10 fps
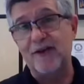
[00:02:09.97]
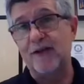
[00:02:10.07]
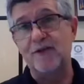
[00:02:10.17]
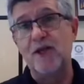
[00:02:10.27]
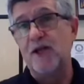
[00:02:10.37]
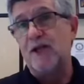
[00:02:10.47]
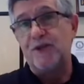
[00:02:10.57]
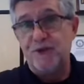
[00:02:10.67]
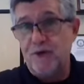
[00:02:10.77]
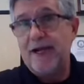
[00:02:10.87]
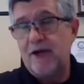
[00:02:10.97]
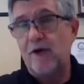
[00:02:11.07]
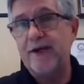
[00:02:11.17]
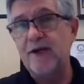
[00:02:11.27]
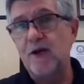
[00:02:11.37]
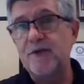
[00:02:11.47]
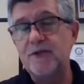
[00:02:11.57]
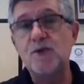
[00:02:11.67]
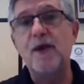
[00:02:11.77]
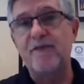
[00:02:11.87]
Now, you may already know
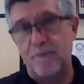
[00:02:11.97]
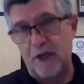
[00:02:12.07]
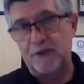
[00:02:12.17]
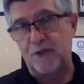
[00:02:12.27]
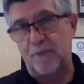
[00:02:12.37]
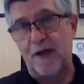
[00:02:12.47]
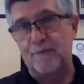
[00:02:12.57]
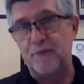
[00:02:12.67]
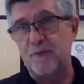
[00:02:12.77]
that you have a posture problem.